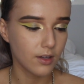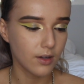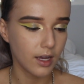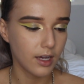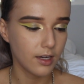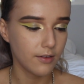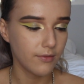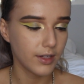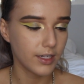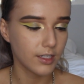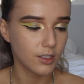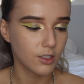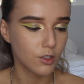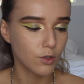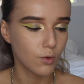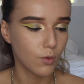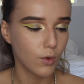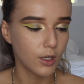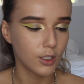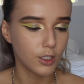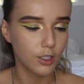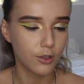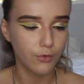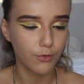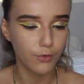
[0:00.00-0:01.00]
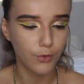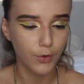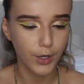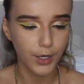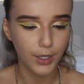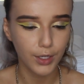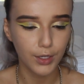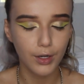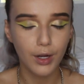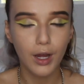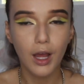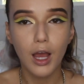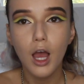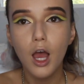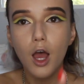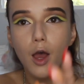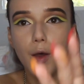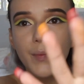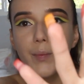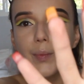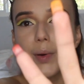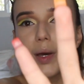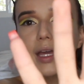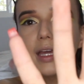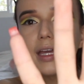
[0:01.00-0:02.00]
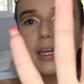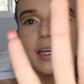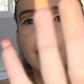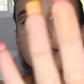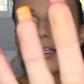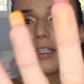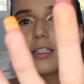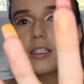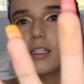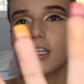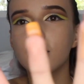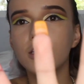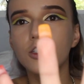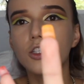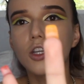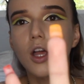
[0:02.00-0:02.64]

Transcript: I'll kind of like swatch it for you, but it is